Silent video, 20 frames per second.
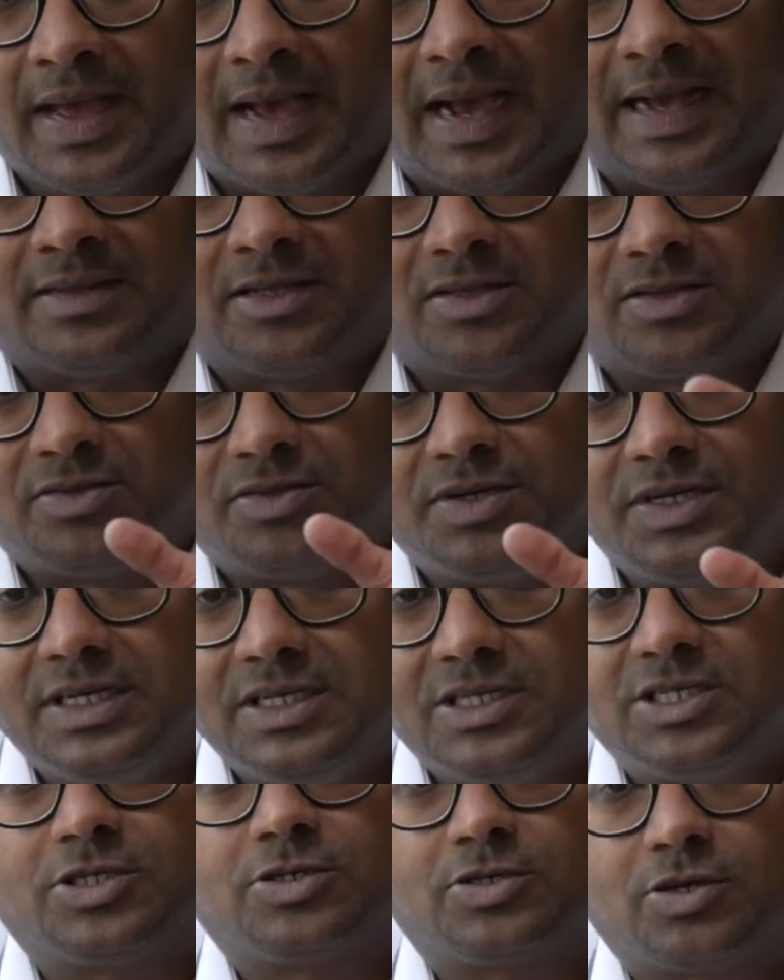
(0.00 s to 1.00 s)
and the three
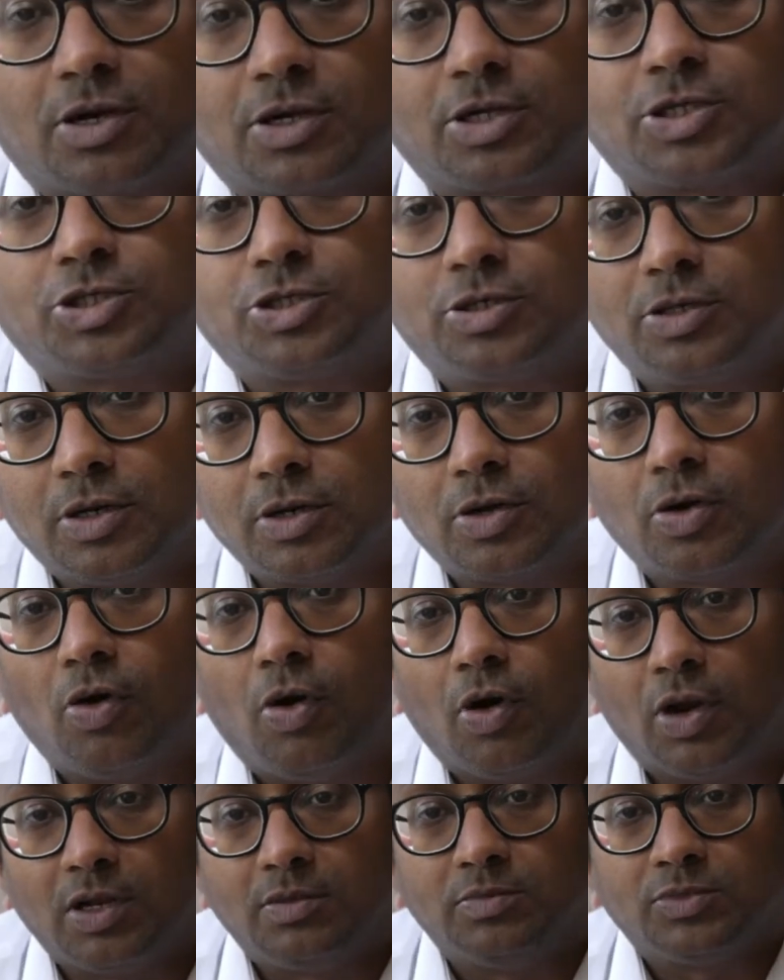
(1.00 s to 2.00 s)
structural
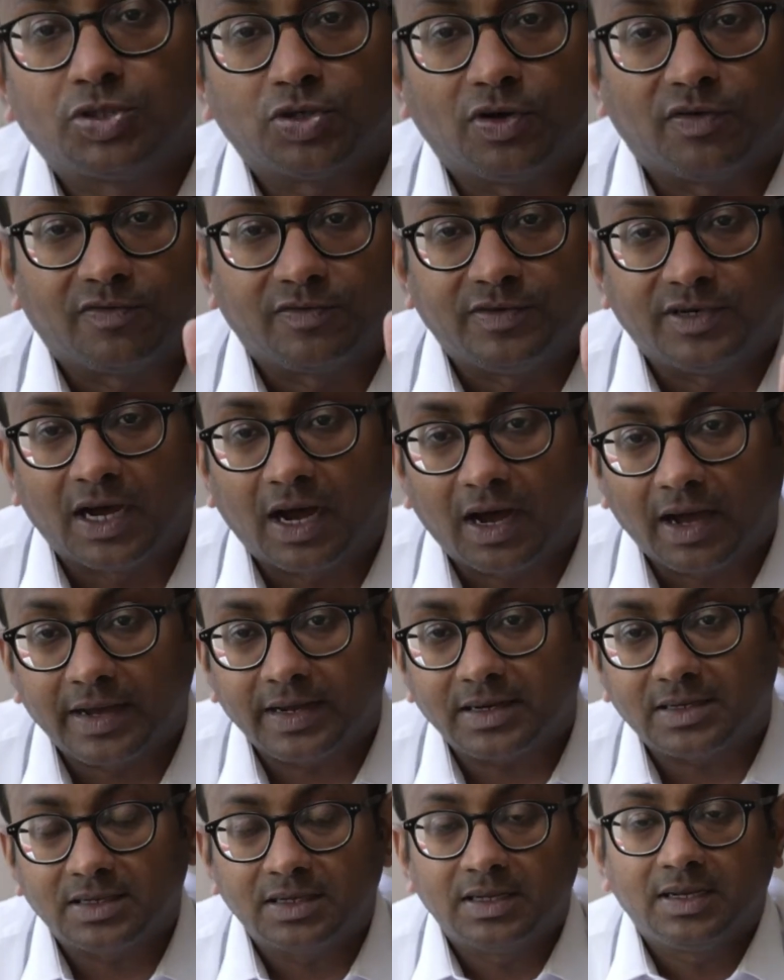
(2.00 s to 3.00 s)
columns of
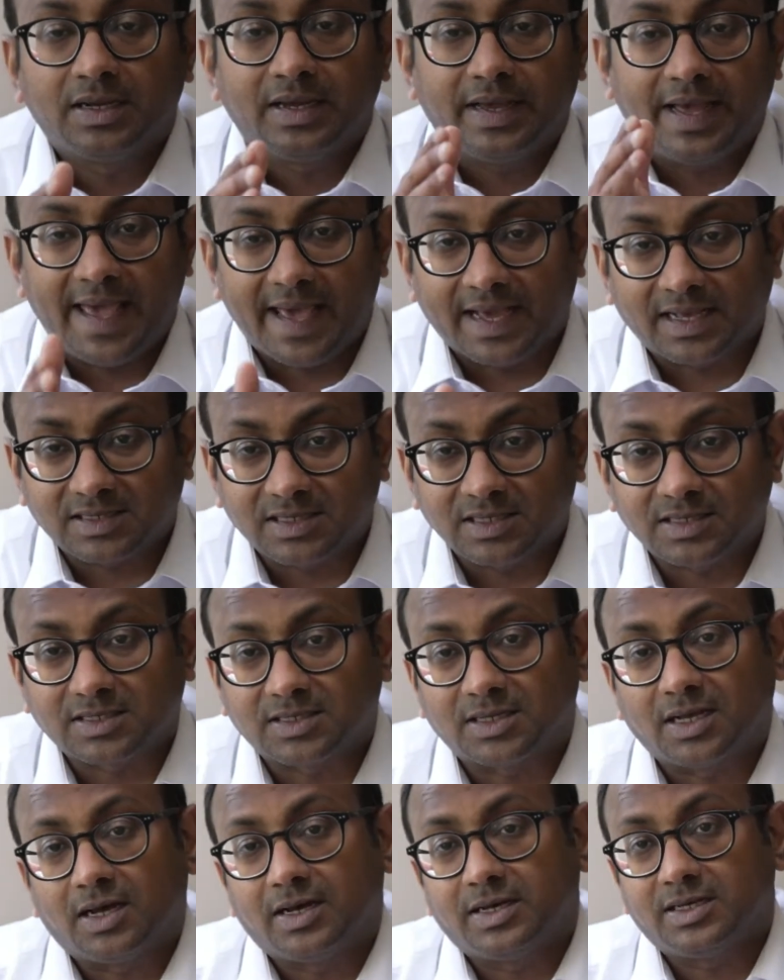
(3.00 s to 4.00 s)
diet,
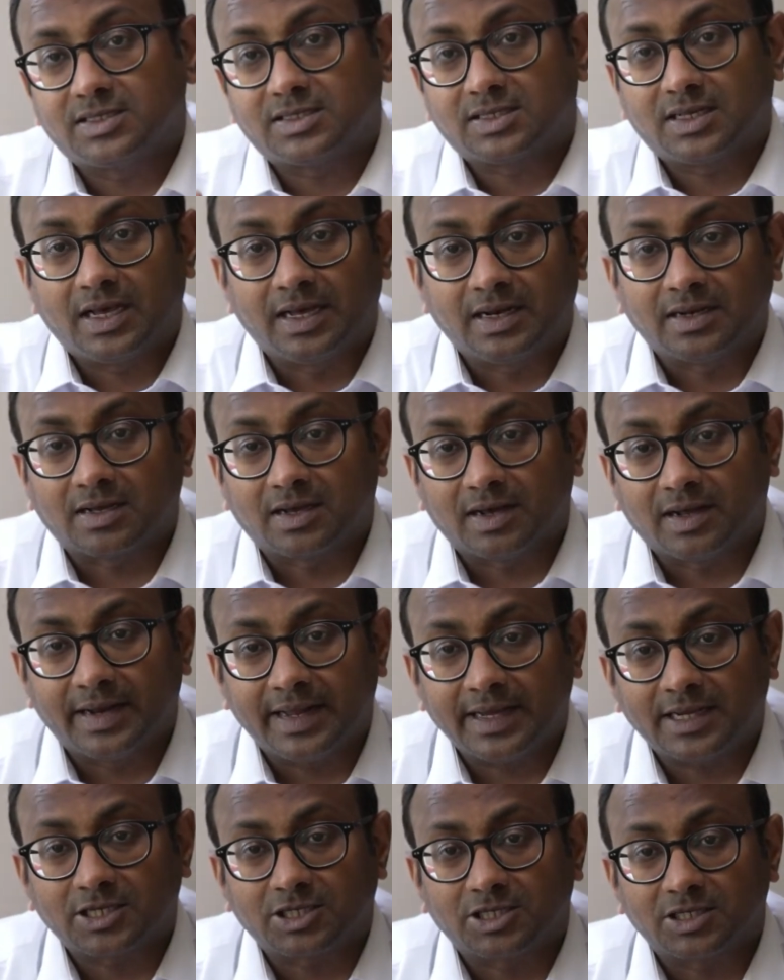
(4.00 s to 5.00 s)
exercise, and
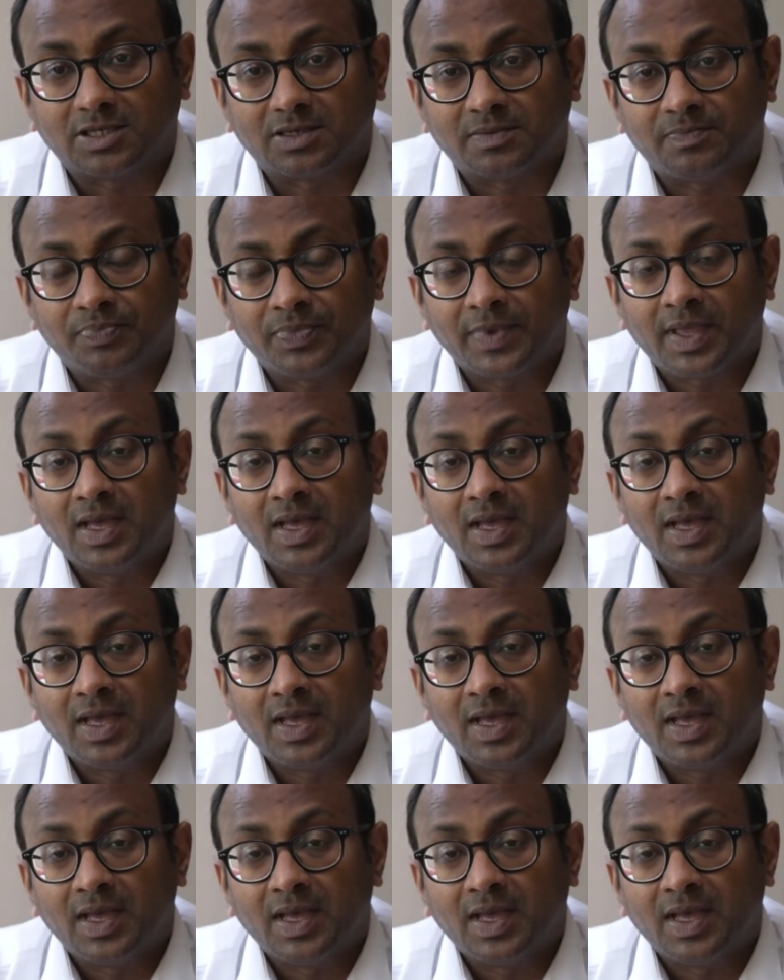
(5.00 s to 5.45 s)
connection.